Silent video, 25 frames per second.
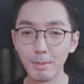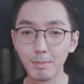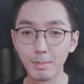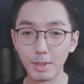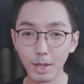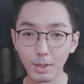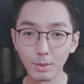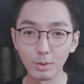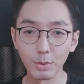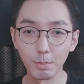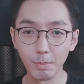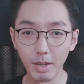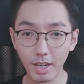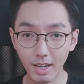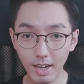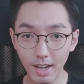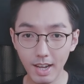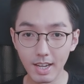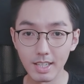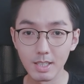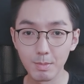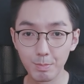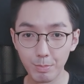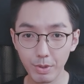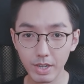I'm down to my
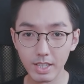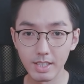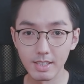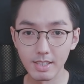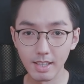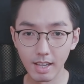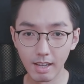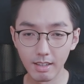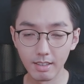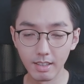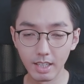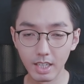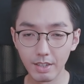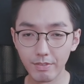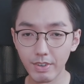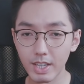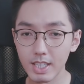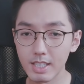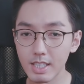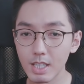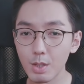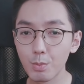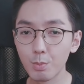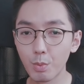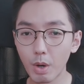last brain cell, and if
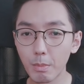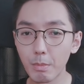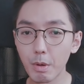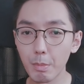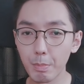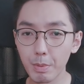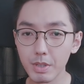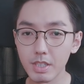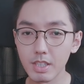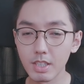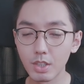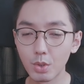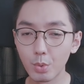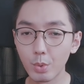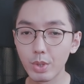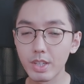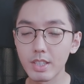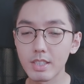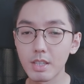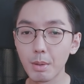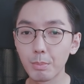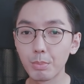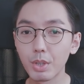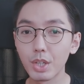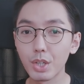I see one more person
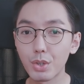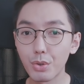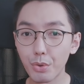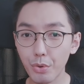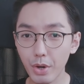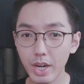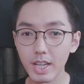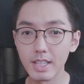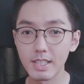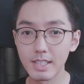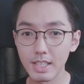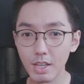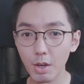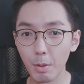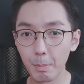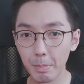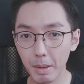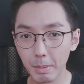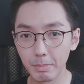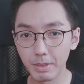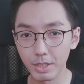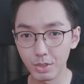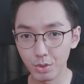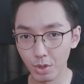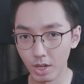doing something crazy on
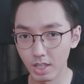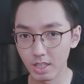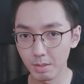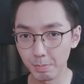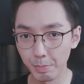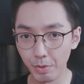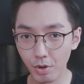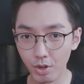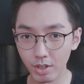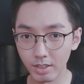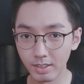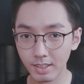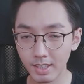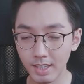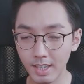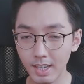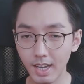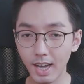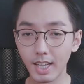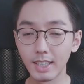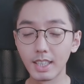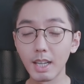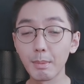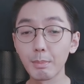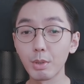public transport,
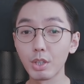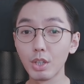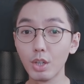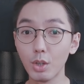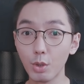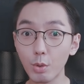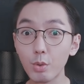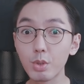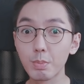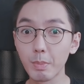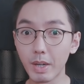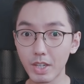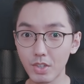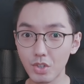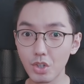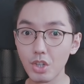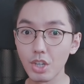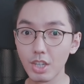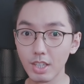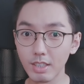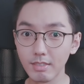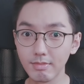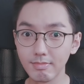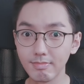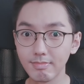I think I'm gonna lose my
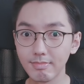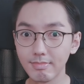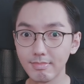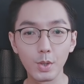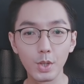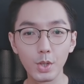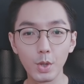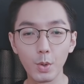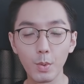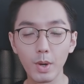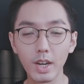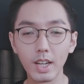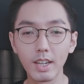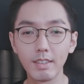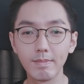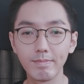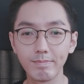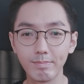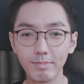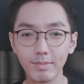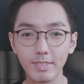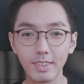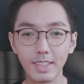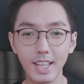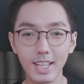shit. So you know
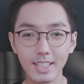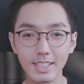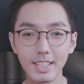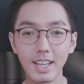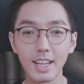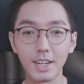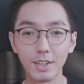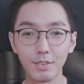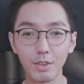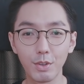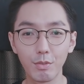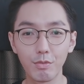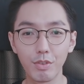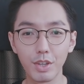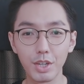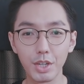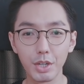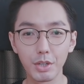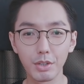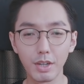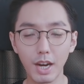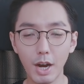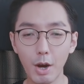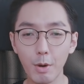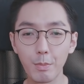what? That's the end of the
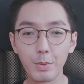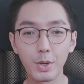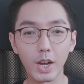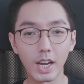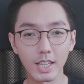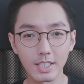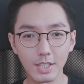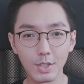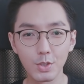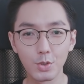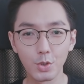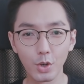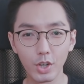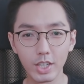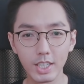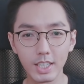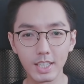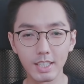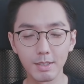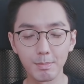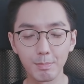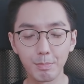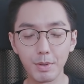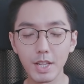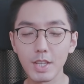video. I hope you guys enjoyed
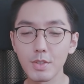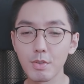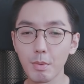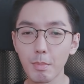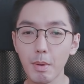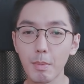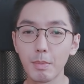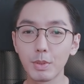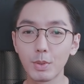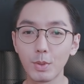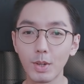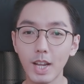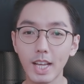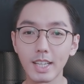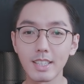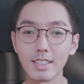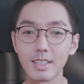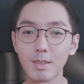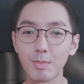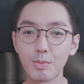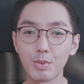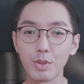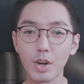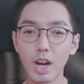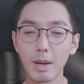it. Please remember to like
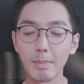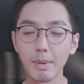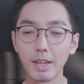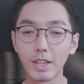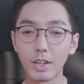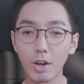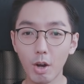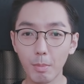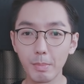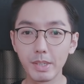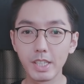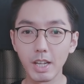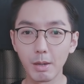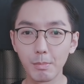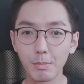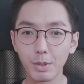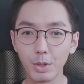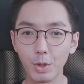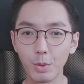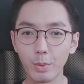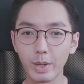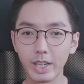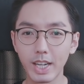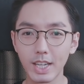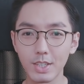and subscribe and comment down
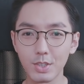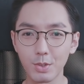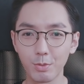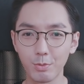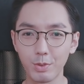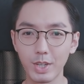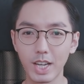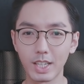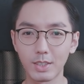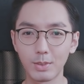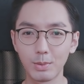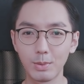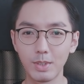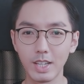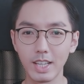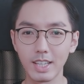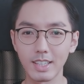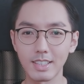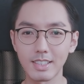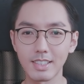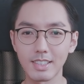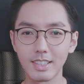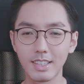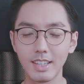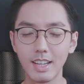below what I should react to
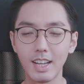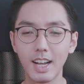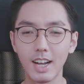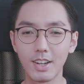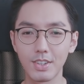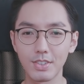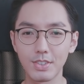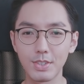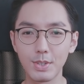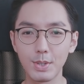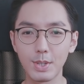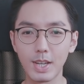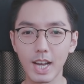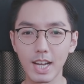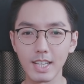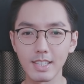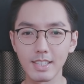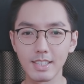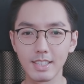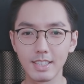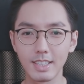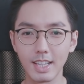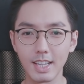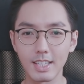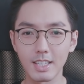next. I'll see you
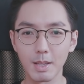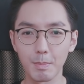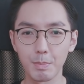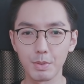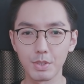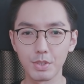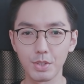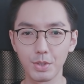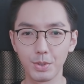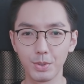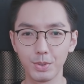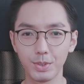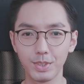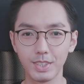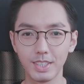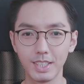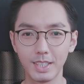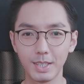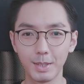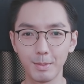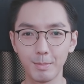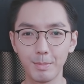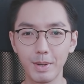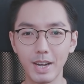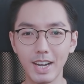guys in the next episode.
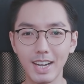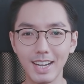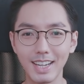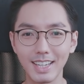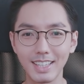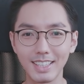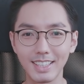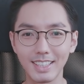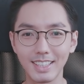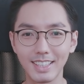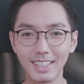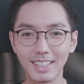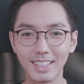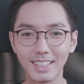Bye!